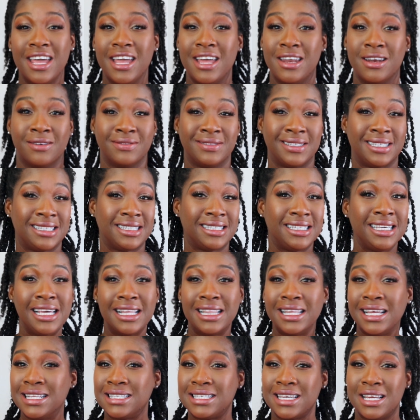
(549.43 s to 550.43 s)
enough
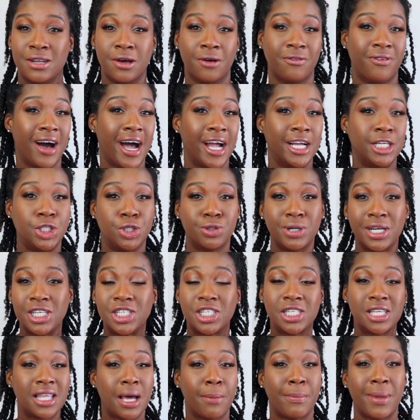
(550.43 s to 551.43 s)
sealant, enough
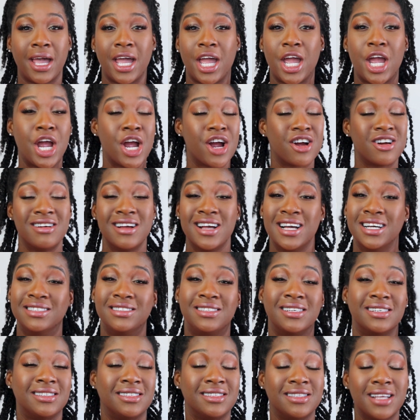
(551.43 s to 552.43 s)
hydration that my hair
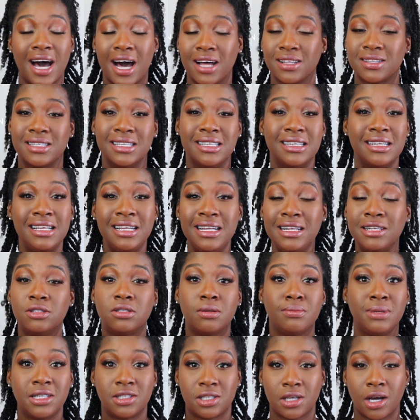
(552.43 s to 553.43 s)
does not need
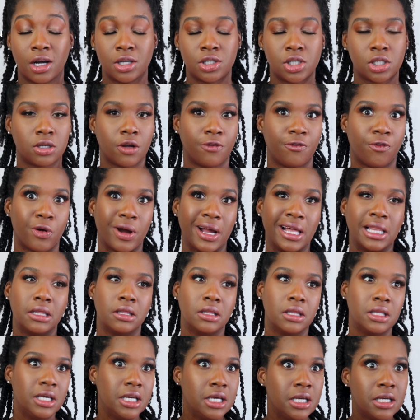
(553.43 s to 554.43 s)
to be touched for at
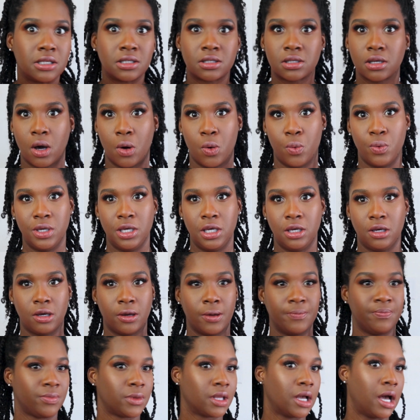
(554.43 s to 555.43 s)
least a week.
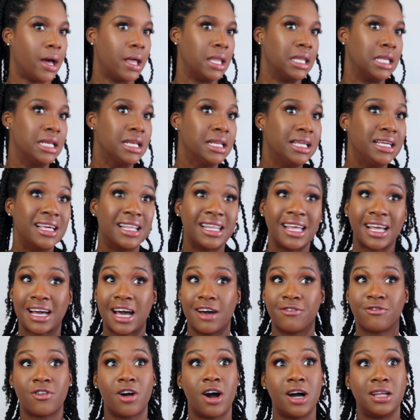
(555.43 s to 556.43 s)

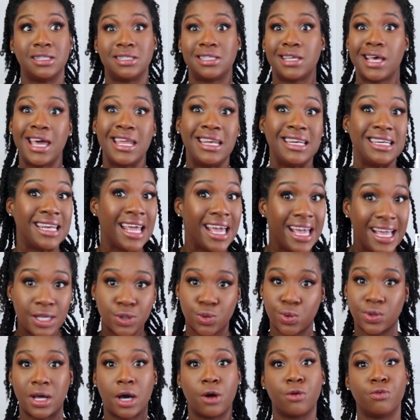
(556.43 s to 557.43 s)
I've gone 10
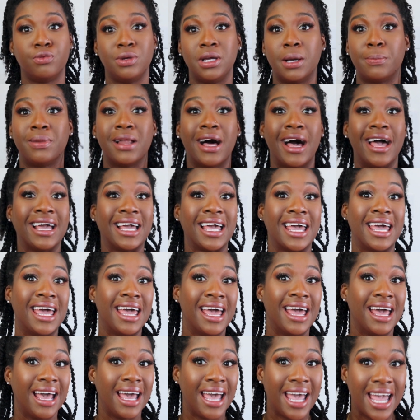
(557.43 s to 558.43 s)
days without reapplying
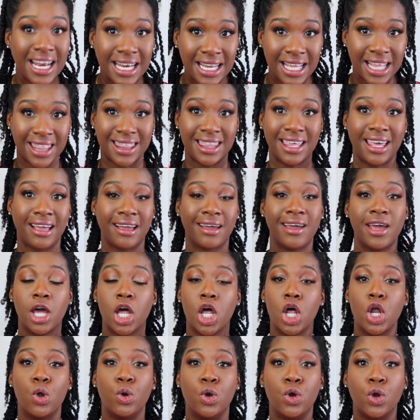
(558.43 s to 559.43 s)
anything.
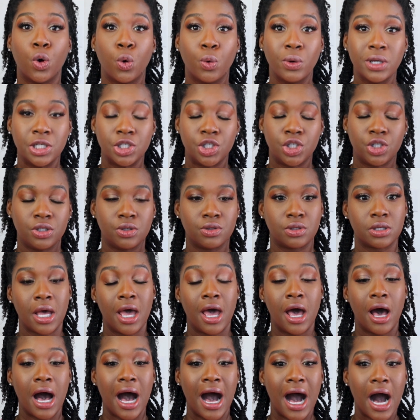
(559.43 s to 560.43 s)
No issues.
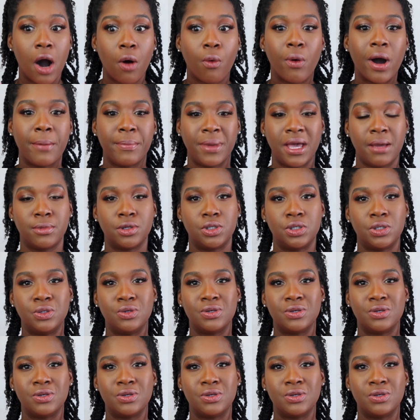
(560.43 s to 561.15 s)
How I'm able to